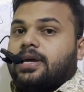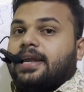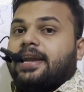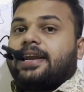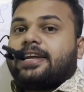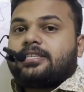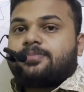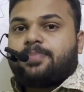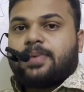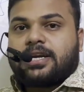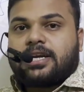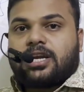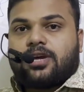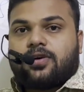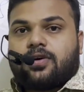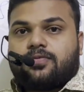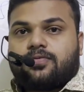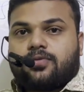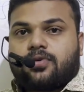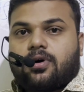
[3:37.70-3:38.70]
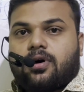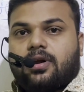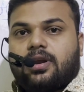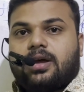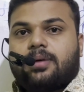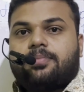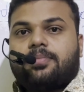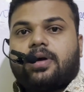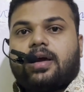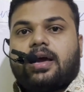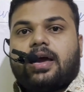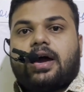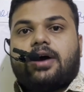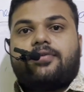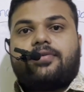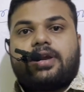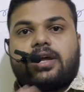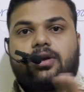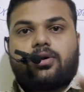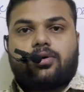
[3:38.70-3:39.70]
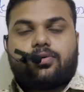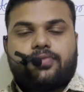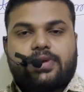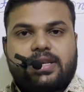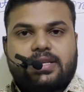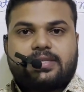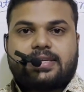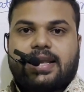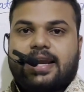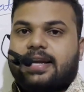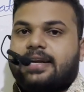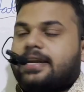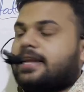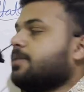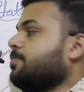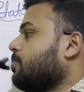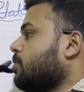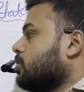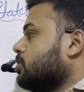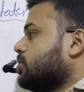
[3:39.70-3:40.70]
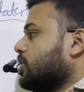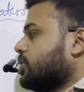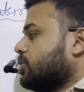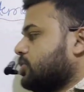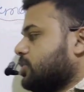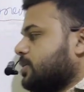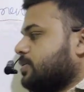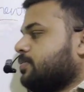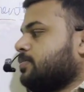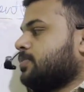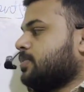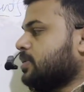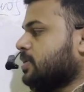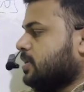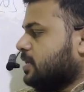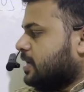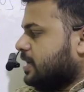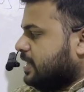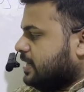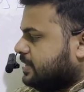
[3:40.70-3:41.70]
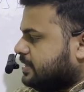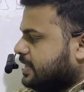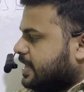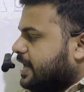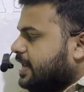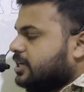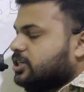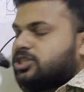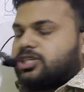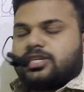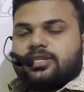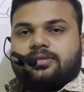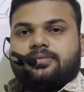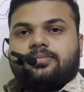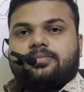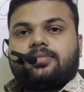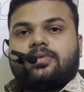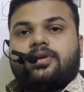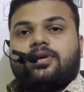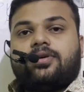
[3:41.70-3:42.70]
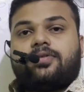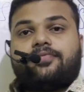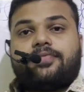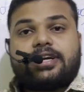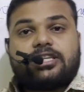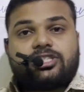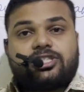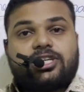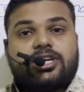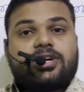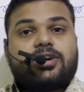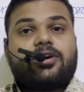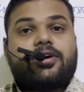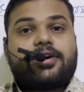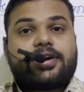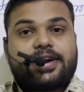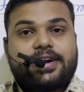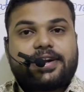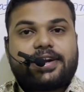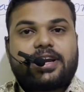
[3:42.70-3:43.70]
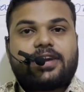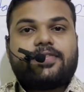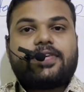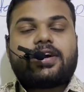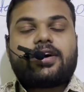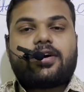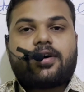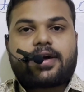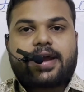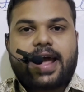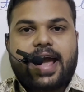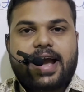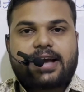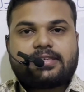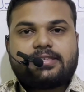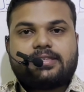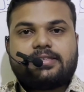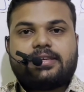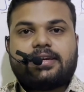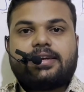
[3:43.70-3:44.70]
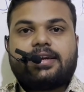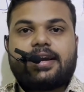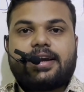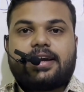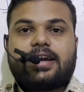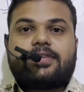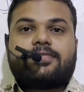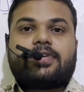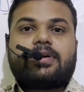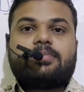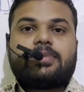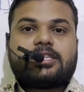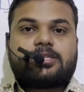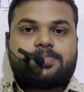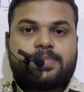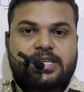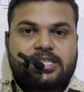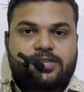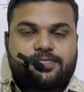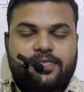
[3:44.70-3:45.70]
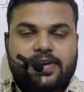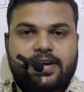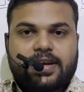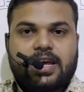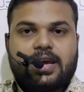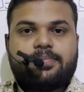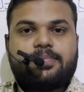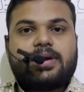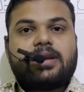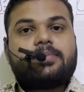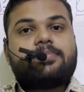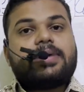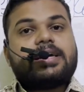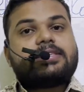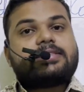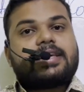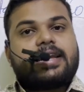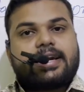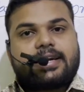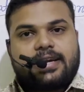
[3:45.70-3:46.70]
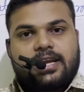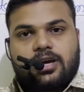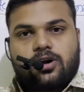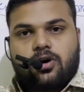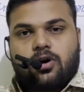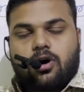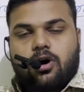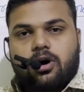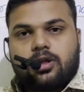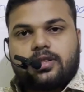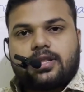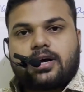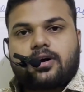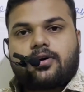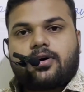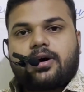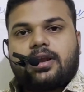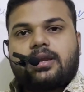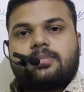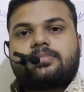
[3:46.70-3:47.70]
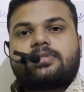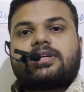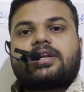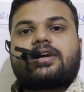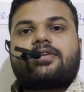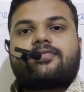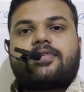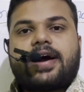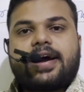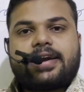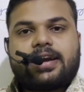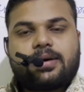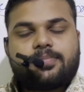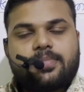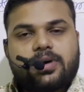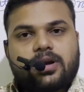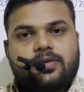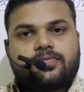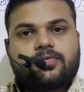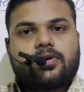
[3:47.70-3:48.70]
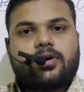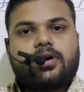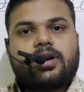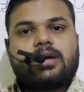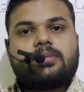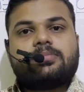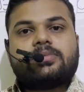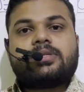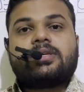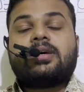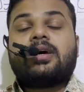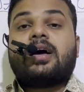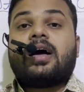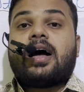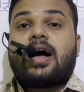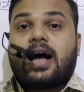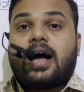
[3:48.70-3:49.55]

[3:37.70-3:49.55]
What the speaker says: Irrespective of column, every row will select in projection. In selection, fetching or retrieving or accessing data from a specific table by selecting all the columns, required number of columns